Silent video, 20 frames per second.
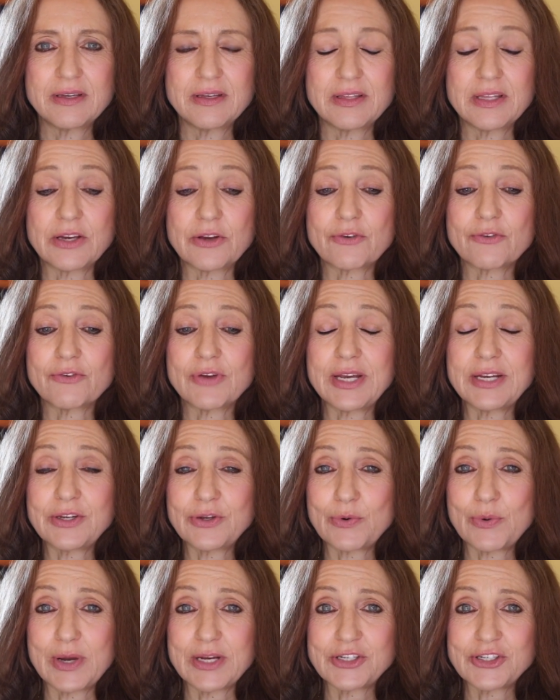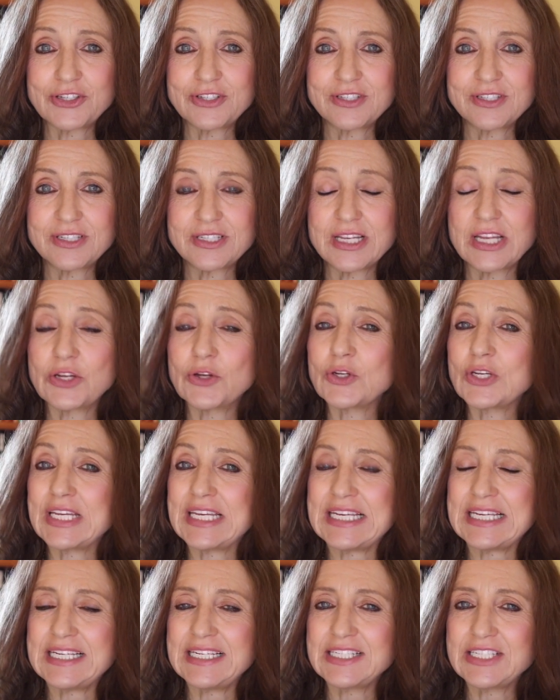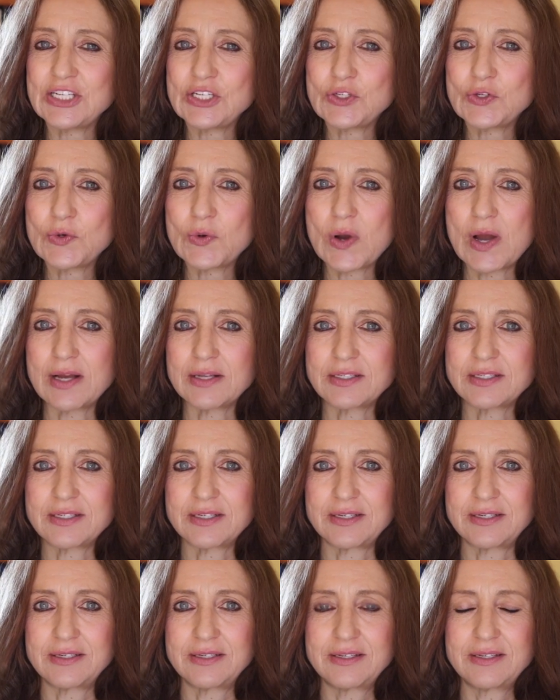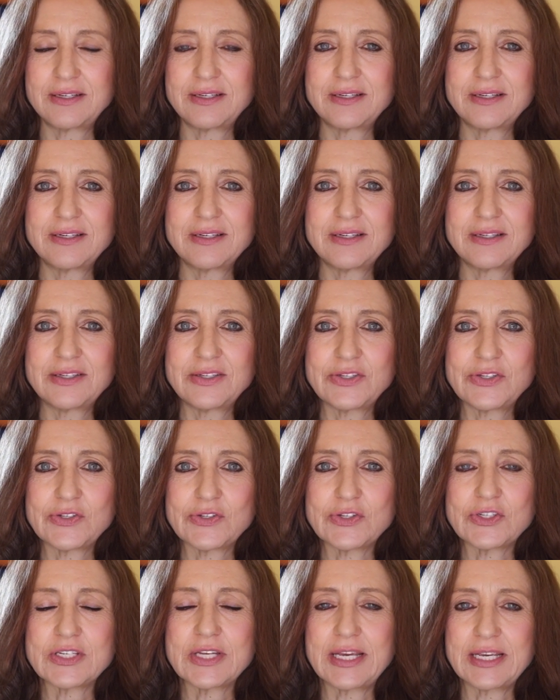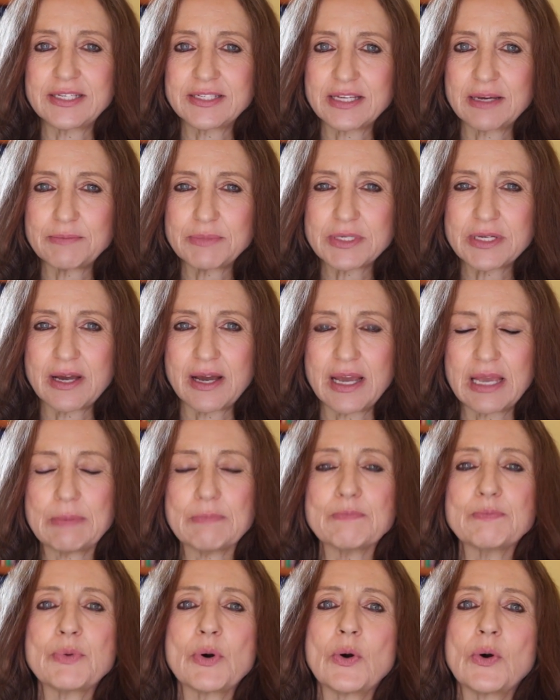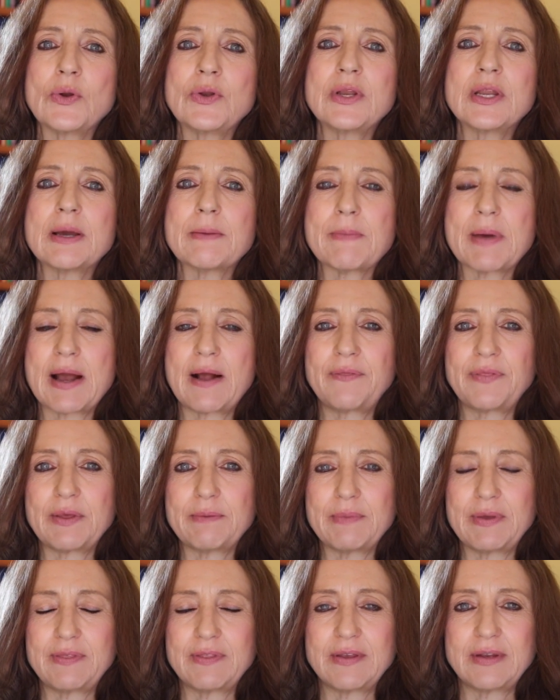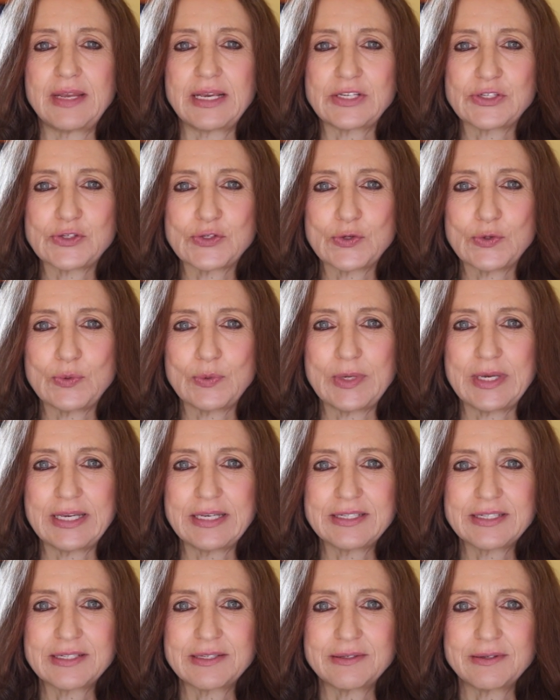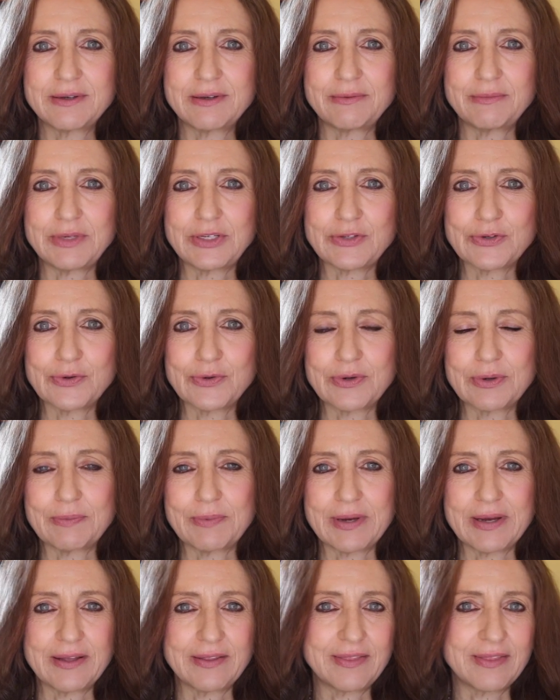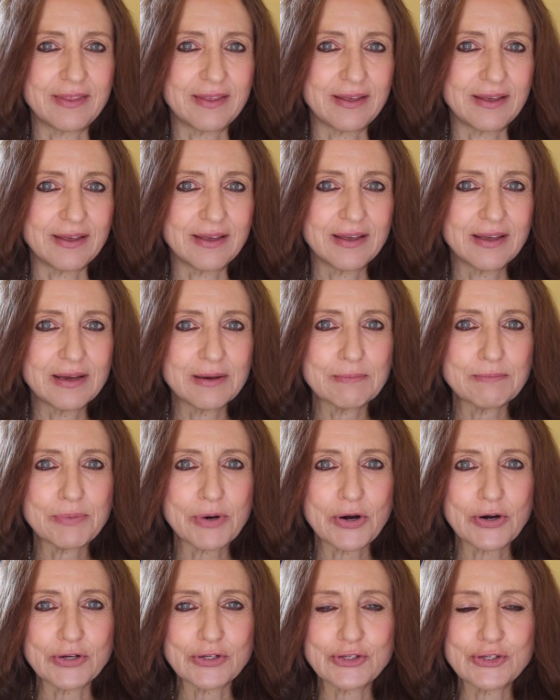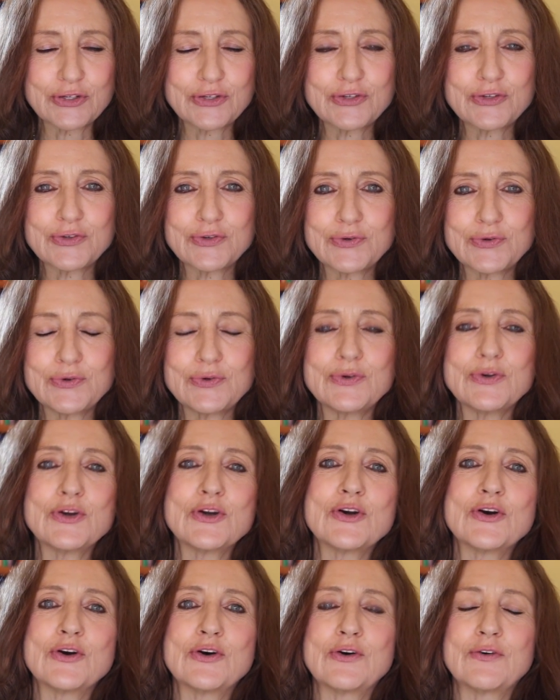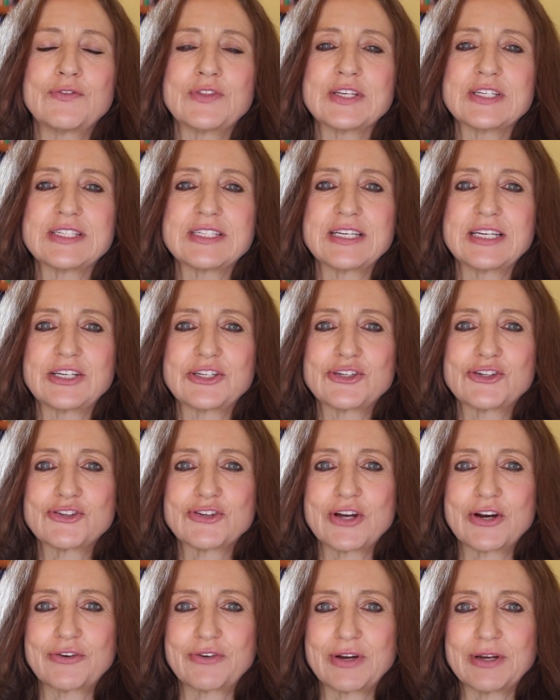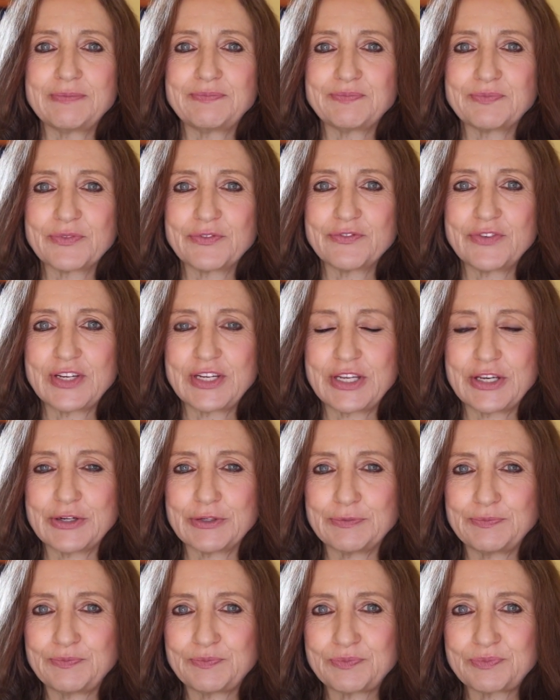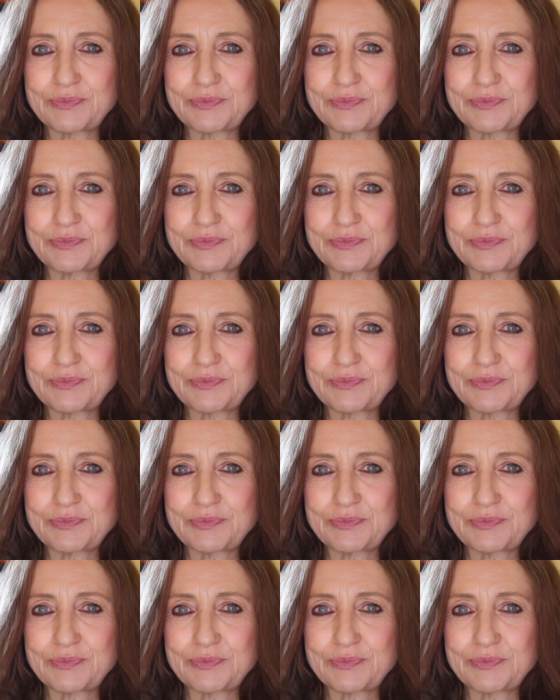They're great questions, they're not easy to answer, so take some time, ponder about them in the next 2 weeks. Let me talk about the part 2 of the Sixth Chakra video.